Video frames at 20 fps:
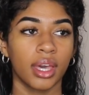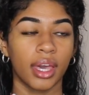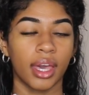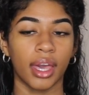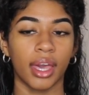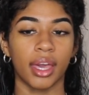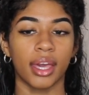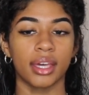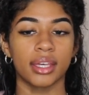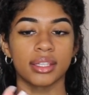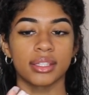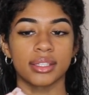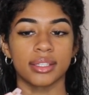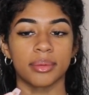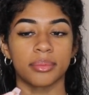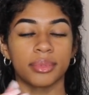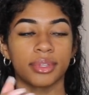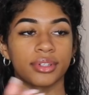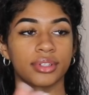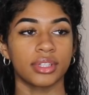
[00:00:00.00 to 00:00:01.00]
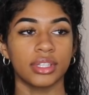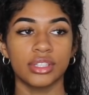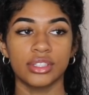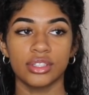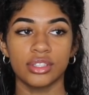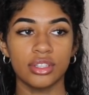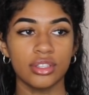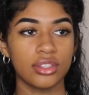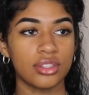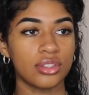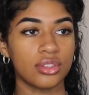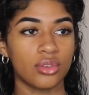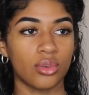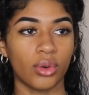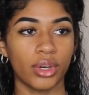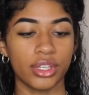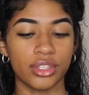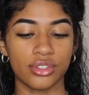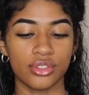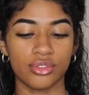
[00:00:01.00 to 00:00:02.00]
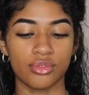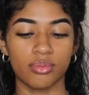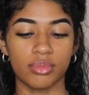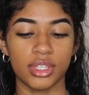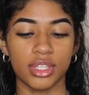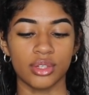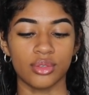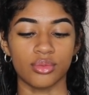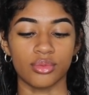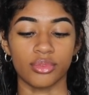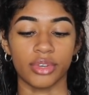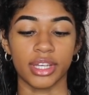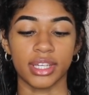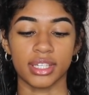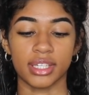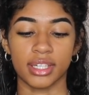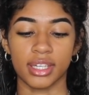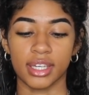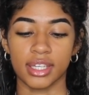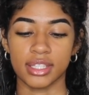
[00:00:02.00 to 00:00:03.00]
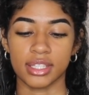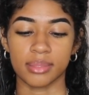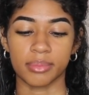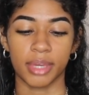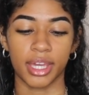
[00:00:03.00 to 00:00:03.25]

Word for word: and I'm literally just going to be breaking it into